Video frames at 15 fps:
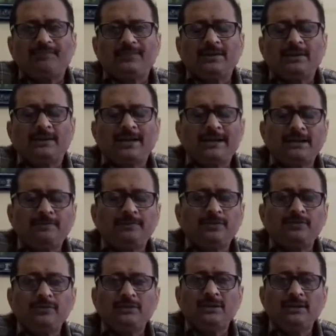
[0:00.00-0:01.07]
Like in
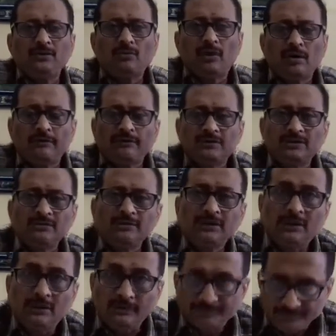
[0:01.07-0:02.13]
pituitary dwarfism,
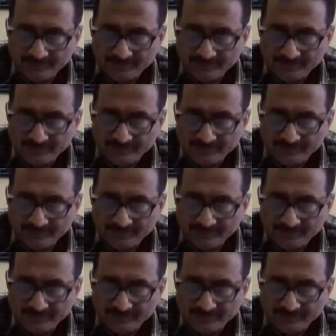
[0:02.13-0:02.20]
the